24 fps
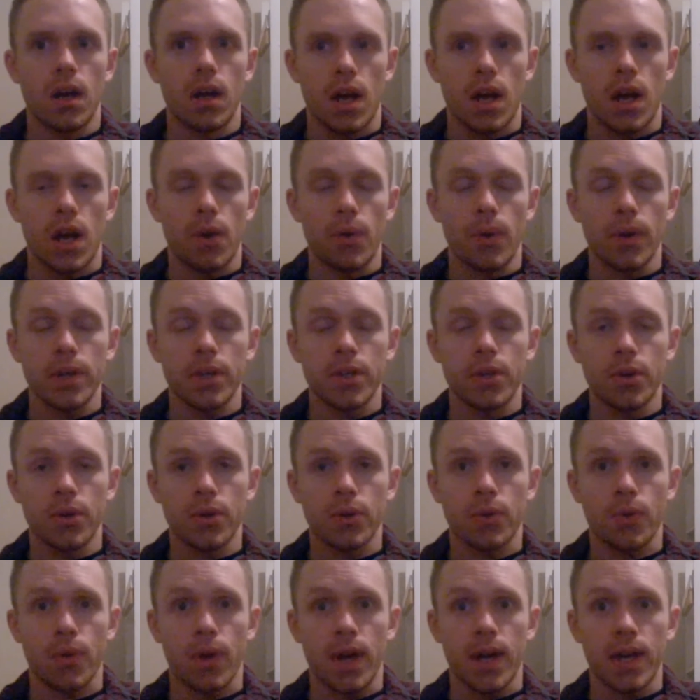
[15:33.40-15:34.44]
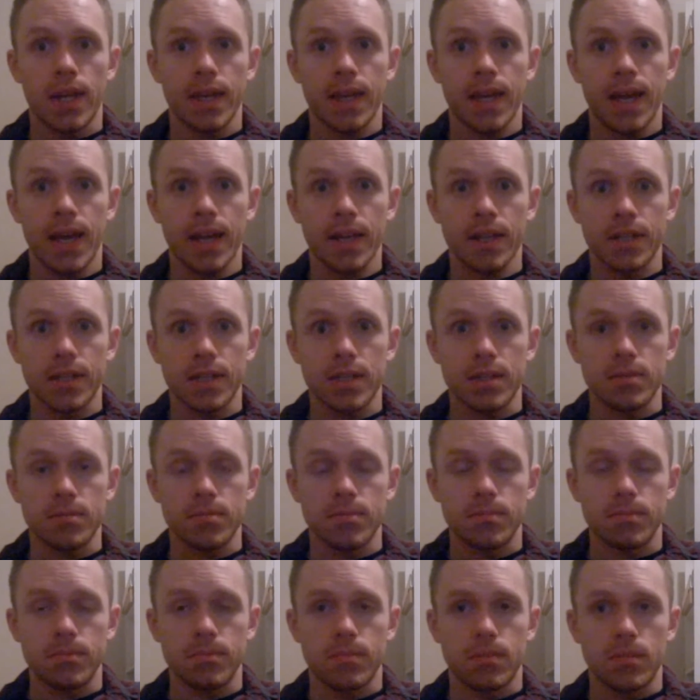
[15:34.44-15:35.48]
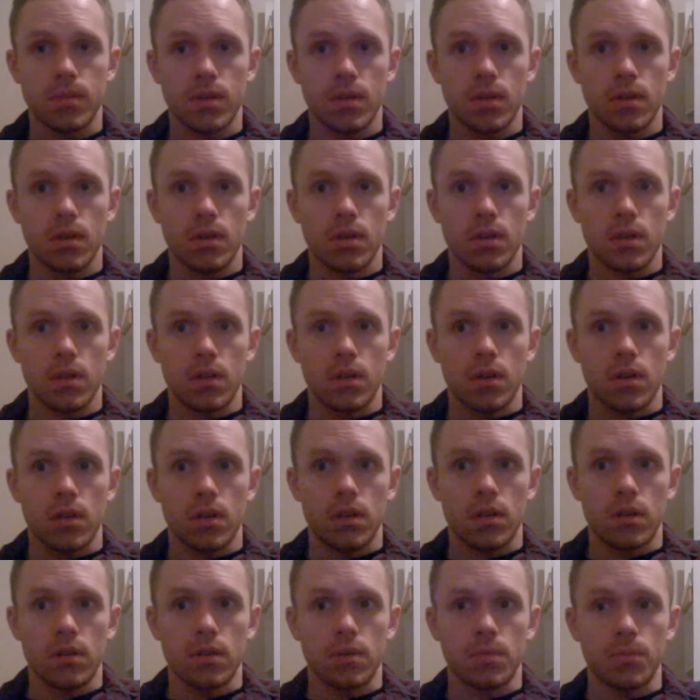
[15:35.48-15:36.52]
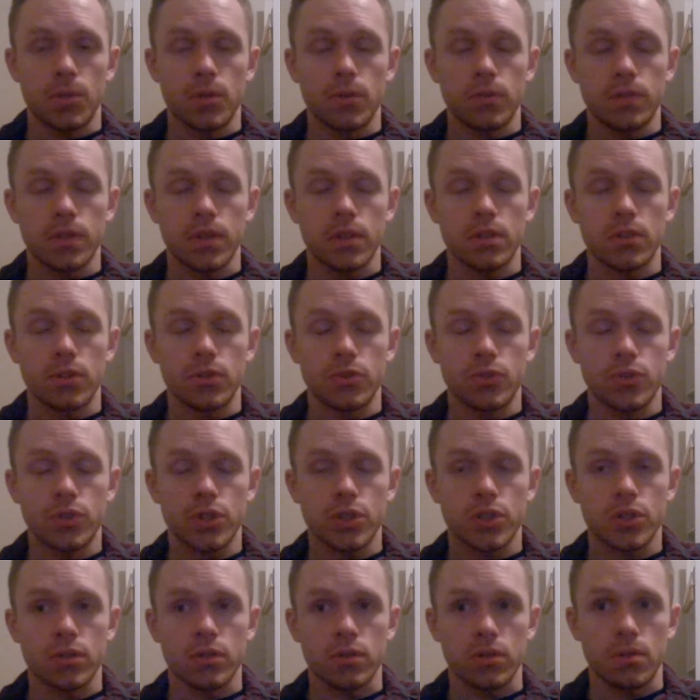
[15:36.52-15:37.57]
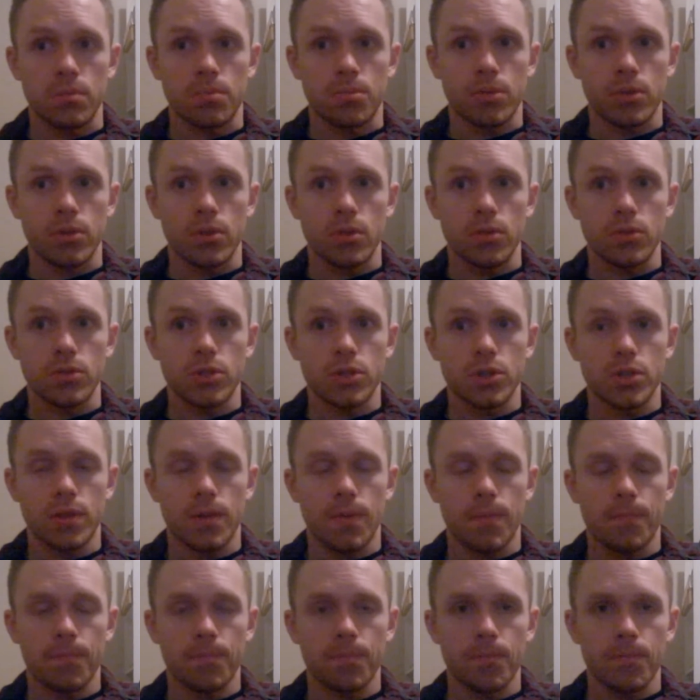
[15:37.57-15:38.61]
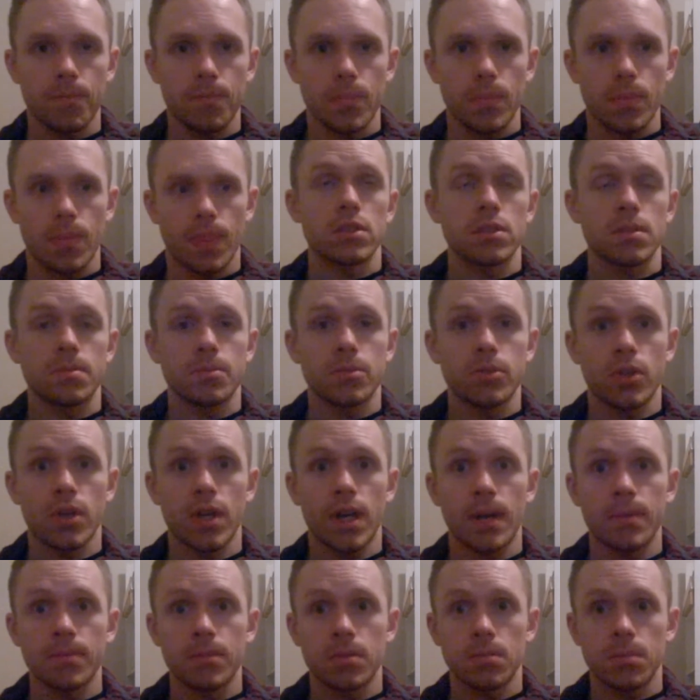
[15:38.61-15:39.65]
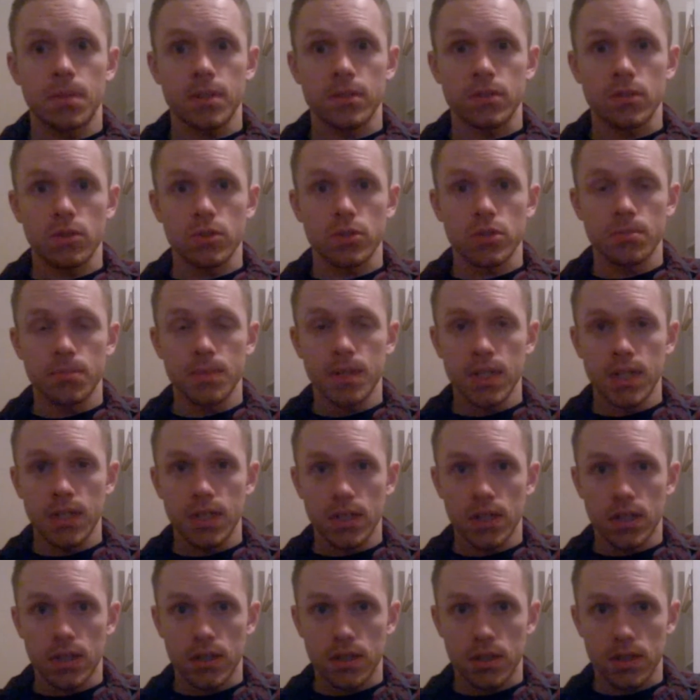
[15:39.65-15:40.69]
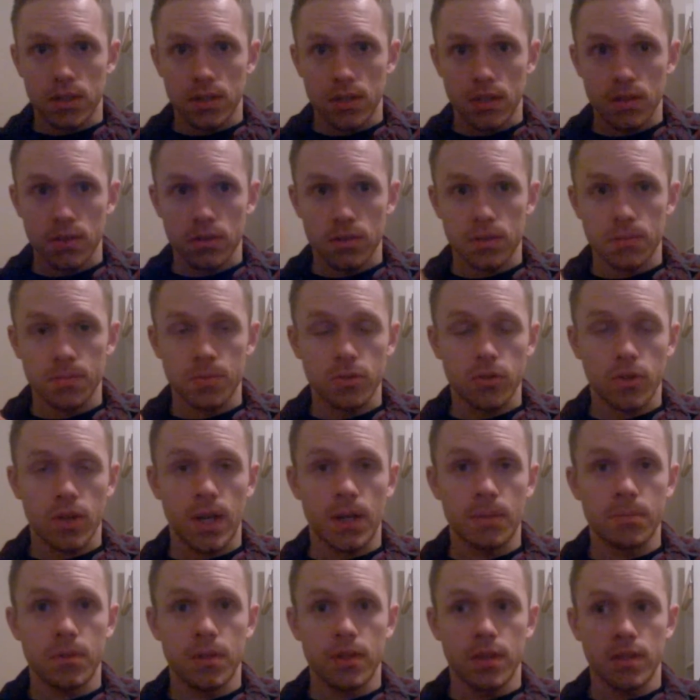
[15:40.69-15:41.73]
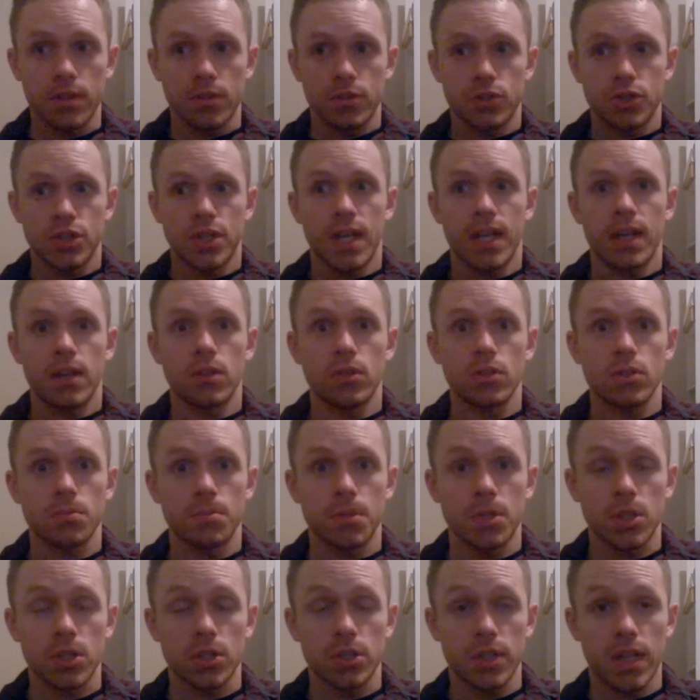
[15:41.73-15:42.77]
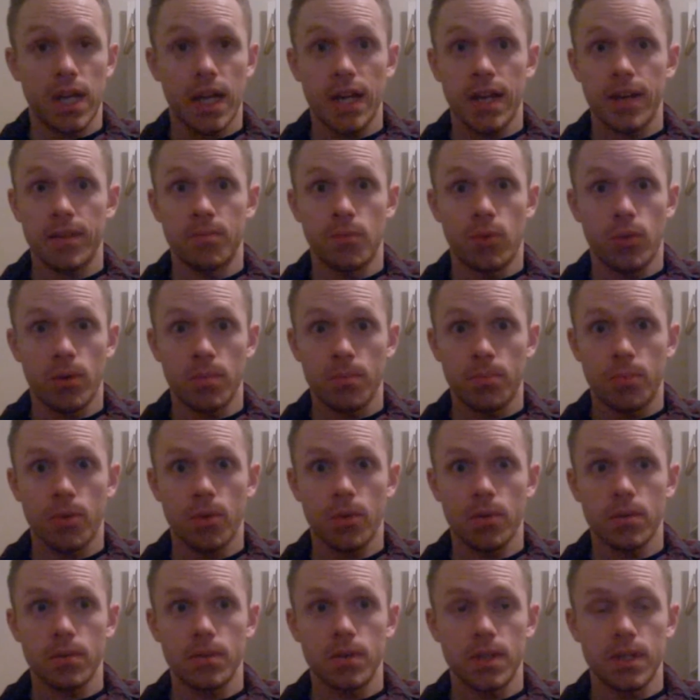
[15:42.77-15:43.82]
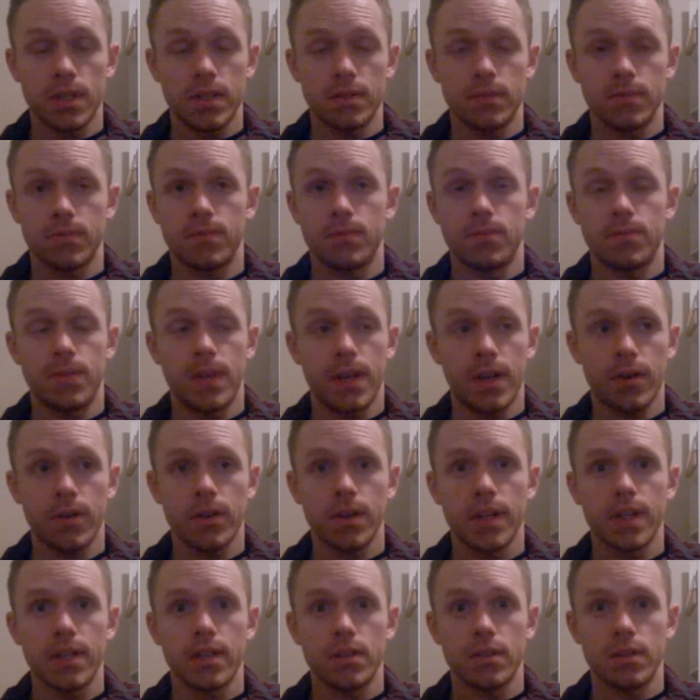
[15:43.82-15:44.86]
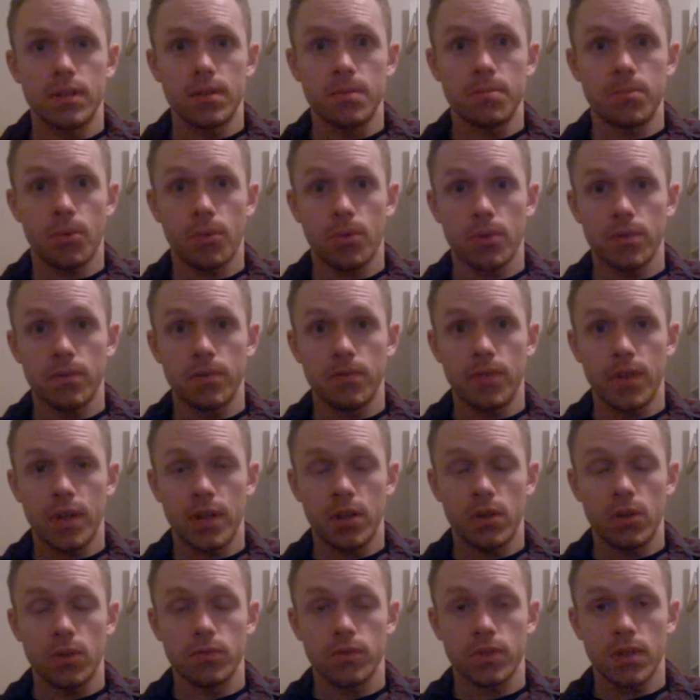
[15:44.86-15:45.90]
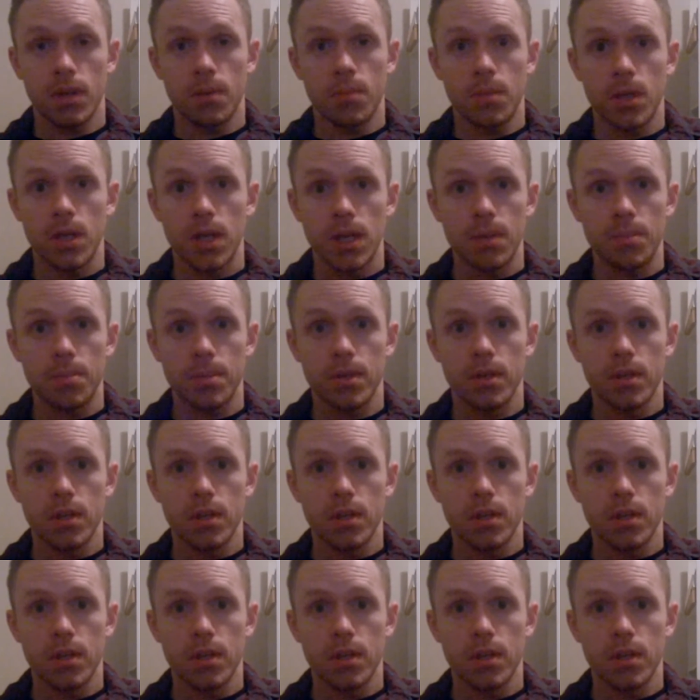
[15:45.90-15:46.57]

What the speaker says: How I cured chronic acne. I'm using a nutritional approach. Subscribe to my social media. Subscribe to this channel because I have more important, very important videos coming up.